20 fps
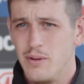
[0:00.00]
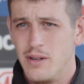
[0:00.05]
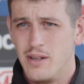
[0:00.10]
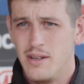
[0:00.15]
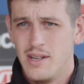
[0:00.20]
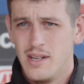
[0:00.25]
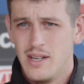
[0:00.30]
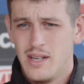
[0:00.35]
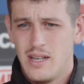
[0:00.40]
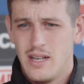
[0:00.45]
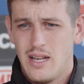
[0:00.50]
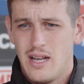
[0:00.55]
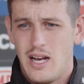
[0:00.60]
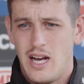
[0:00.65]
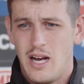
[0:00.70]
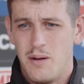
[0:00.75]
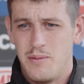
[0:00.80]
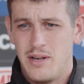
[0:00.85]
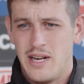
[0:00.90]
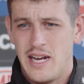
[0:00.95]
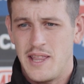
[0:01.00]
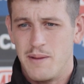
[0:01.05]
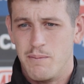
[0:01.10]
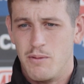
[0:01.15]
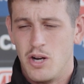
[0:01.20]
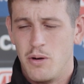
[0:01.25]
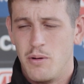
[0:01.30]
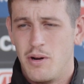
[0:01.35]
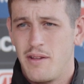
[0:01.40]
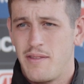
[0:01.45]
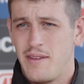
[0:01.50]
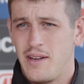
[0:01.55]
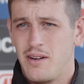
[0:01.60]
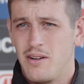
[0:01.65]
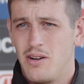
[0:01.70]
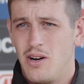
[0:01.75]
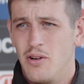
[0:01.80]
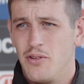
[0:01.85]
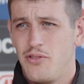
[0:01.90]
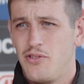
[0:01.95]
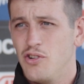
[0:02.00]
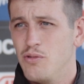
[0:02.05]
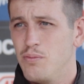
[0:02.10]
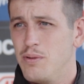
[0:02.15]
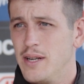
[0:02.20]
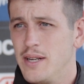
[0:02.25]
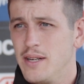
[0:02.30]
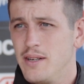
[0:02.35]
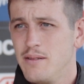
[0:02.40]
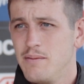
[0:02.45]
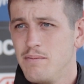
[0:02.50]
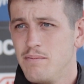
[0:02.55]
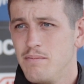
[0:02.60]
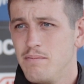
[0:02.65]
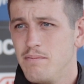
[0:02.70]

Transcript: But yeah, at the moment, I think I'll still play